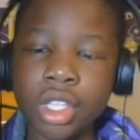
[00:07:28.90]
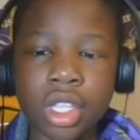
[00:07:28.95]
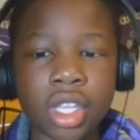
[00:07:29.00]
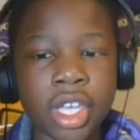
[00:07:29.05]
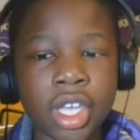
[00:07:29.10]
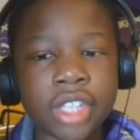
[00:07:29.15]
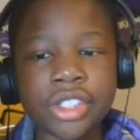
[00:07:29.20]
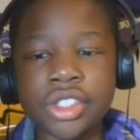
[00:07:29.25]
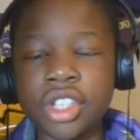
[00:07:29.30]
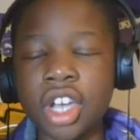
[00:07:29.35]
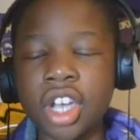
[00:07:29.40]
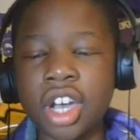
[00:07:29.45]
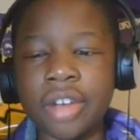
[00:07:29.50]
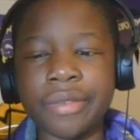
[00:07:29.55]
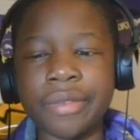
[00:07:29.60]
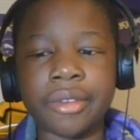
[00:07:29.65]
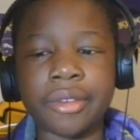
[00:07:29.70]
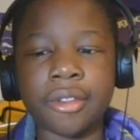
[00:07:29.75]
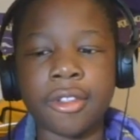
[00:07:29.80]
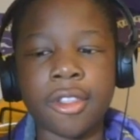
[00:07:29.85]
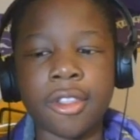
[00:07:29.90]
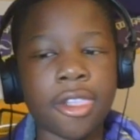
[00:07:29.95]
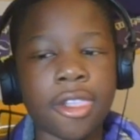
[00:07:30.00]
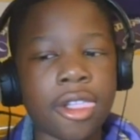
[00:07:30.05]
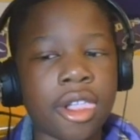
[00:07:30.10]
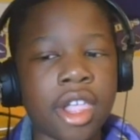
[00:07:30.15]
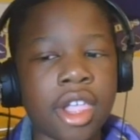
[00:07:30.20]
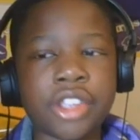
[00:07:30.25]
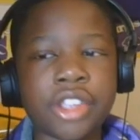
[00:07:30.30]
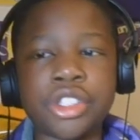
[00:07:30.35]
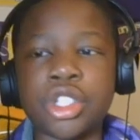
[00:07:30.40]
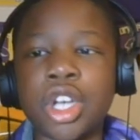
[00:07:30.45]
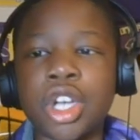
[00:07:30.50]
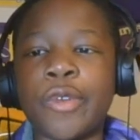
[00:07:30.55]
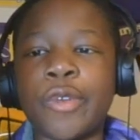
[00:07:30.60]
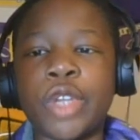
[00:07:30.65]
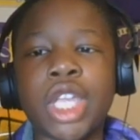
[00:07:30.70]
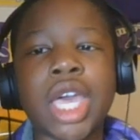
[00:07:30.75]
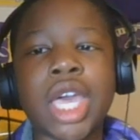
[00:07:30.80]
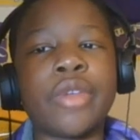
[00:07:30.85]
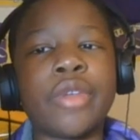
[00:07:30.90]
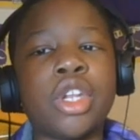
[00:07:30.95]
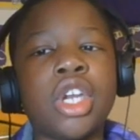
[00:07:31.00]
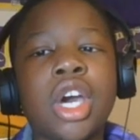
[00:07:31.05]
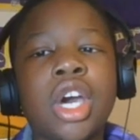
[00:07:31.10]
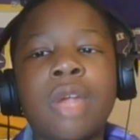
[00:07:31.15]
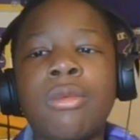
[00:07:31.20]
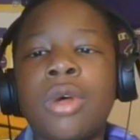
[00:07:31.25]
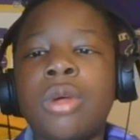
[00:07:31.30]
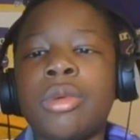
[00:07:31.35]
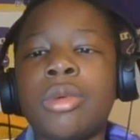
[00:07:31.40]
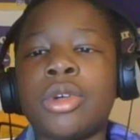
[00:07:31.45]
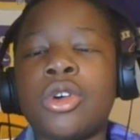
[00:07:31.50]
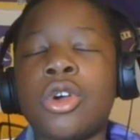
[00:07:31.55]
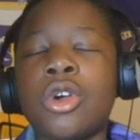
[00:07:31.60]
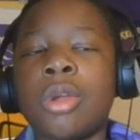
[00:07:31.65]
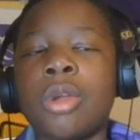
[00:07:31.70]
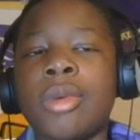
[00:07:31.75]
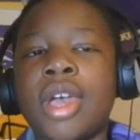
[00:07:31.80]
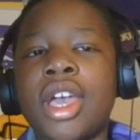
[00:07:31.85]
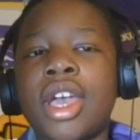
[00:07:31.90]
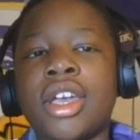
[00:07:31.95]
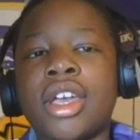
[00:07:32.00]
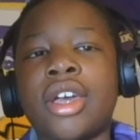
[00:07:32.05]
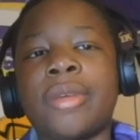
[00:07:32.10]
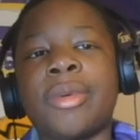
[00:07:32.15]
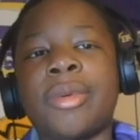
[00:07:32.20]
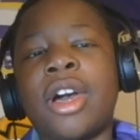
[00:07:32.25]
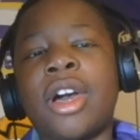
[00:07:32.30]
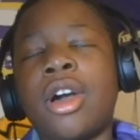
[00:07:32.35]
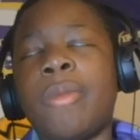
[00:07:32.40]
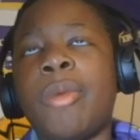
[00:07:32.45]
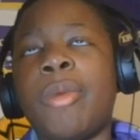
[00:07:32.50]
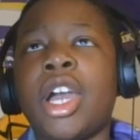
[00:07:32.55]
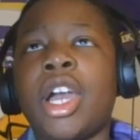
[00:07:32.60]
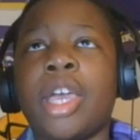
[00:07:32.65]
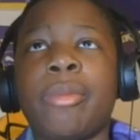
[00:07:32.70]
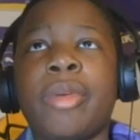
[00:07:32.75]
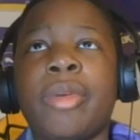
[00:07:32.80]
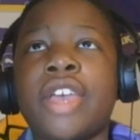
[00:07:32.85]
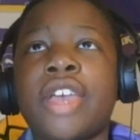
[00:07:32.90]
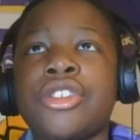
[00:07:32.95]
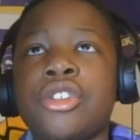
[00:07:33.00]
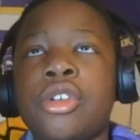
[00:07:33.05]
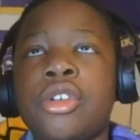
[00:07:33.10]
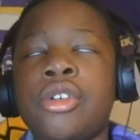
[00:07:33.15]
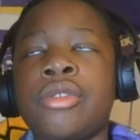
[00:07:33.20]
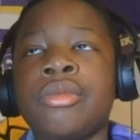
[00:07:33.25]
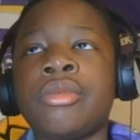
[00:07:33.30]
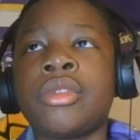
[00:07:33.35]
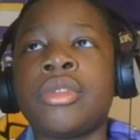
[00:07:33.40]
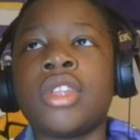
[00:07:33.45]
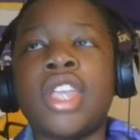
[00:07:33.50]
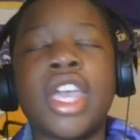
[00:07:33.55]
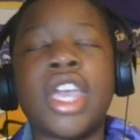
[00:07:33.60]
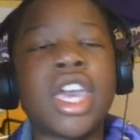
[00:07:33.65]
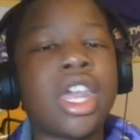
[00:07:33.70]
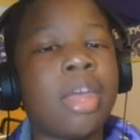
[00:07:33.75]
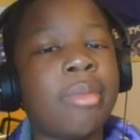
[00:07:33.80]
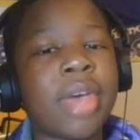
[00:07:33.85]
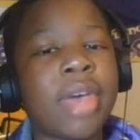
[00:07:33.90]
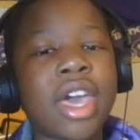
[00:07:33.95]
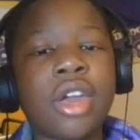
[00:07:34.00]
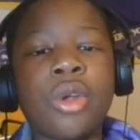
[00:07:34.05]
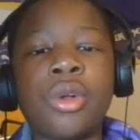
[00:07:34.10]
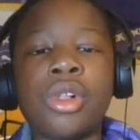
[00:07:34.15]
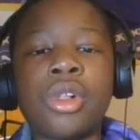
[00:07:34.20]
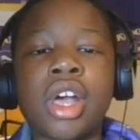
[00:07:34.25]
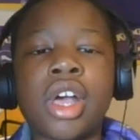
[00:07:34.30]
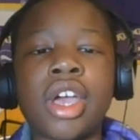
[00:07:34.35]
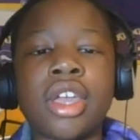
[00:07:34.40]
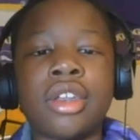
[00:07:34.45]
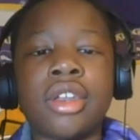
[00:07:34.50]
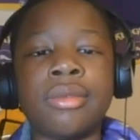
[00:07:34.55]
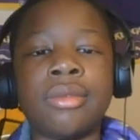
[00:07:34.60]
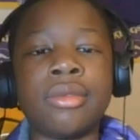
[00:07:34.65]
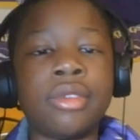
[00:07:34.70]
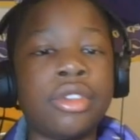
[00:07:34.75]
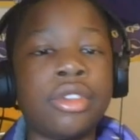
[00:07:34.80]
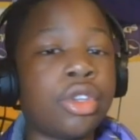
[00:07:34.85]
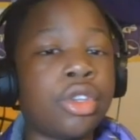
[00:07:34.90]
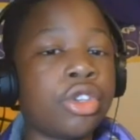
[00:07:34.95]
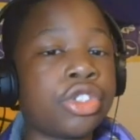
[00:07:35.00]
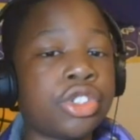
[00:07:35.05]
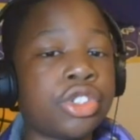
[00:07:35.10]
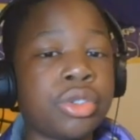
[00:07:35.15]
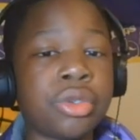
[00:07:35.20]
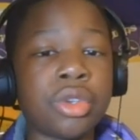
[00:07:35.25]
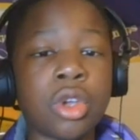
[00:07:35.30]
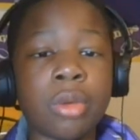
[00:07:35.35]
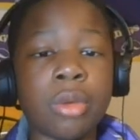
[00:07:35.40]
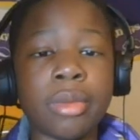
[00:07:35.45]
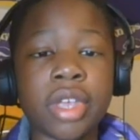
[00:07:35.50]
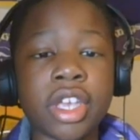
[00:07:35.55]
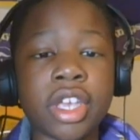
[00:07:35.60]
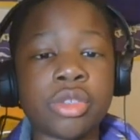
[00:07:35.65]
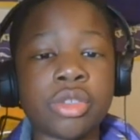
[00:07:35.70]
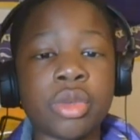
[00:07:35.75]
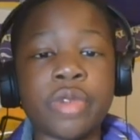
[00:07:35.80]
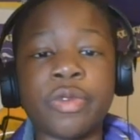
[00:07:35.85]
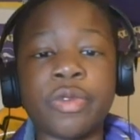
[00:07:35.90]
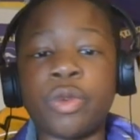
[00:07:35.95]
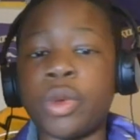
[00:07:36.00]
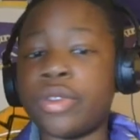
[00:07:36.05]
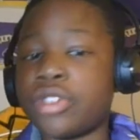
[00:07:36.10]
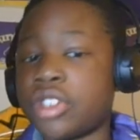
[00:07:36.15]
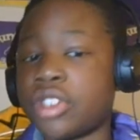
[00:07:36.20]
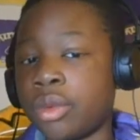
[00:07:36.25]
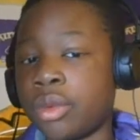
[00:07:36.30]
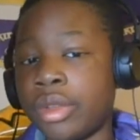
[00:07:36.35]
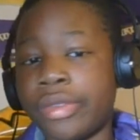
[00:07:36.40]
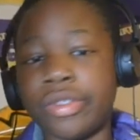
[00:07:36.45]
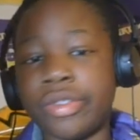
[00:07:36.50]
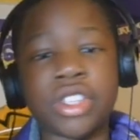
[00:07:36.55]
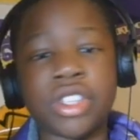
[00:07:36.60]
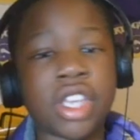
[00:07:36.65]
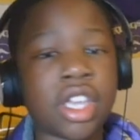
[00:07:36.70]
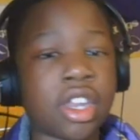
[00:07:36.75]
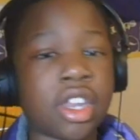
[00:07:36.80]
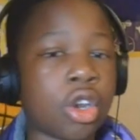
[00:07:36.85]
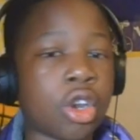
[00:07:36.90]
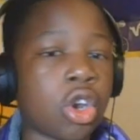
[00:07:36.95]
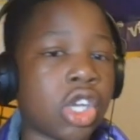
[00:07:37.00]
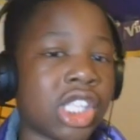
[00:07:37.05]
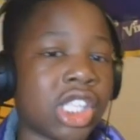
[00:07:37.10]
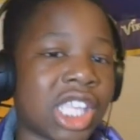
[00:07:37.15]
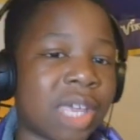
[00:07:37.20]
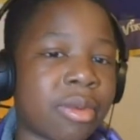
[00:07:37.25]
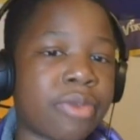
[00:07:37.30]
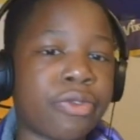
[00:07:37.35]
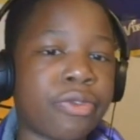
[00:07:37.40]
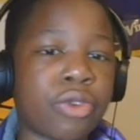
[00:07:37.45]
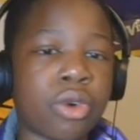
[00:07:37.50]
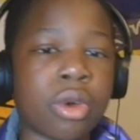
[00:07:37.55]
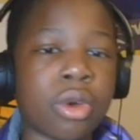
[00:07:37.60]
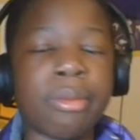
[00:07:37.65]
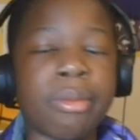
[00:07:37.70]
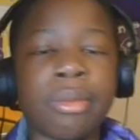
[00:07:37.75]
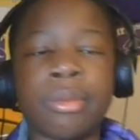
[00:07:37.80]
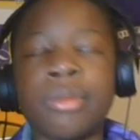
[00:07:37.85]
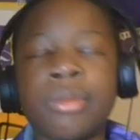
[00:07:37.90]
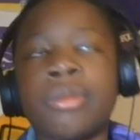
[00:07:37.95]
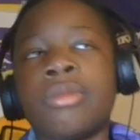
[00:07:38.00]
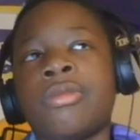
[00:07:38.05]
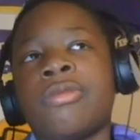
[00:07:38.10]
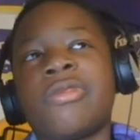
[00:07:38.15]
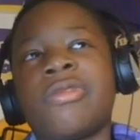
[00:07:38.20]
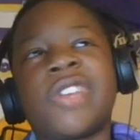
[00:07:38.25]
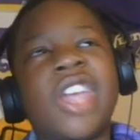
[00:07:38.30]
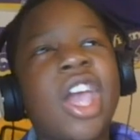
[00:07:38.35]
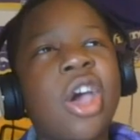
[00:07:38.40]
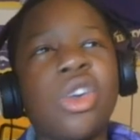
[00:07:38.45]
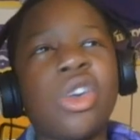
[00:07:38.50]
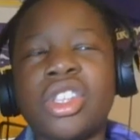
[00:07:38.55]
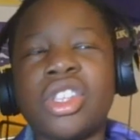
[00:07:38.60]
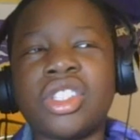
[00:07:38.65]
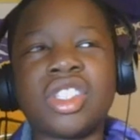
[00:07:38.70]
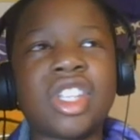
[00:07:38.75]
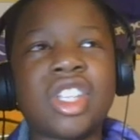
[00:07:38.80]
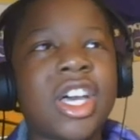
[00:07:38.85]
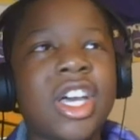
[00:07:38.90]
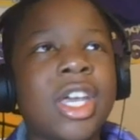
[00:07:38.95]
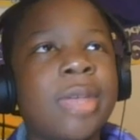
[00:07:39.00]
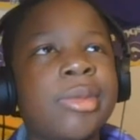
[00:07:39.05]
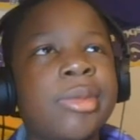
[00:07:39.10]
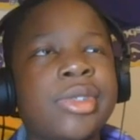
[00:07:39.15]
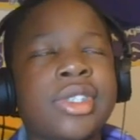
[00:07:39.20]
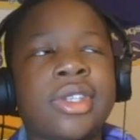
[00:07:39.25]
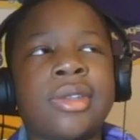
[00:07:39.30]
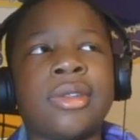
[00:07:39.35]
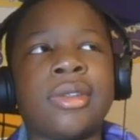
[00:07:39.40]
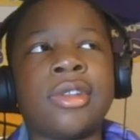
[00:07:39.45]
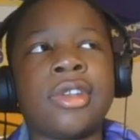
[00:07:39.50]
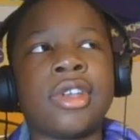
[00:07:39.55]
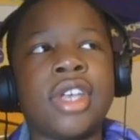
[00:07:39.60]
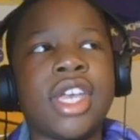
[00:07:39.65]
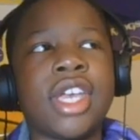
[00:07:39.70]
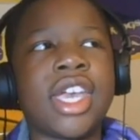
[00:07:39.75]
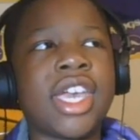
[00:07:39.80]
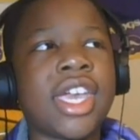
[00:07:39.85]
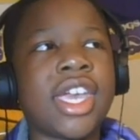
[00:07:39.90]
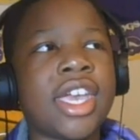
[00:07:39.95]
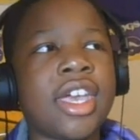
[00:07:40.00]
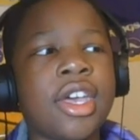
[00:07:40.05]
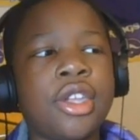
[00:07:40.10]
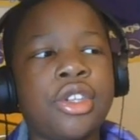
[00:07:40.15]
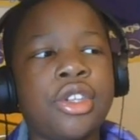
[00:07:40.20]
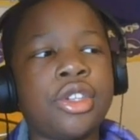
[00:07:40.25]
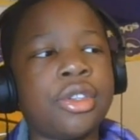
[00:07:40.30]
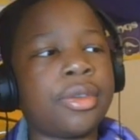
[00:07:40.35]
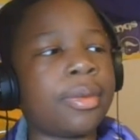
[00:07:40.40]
it's tough. It's tough when you have a non-mobile quarterback, a pocket passer, and a bad O-line. Those two don't mix. We've seen and heard that before countless times. And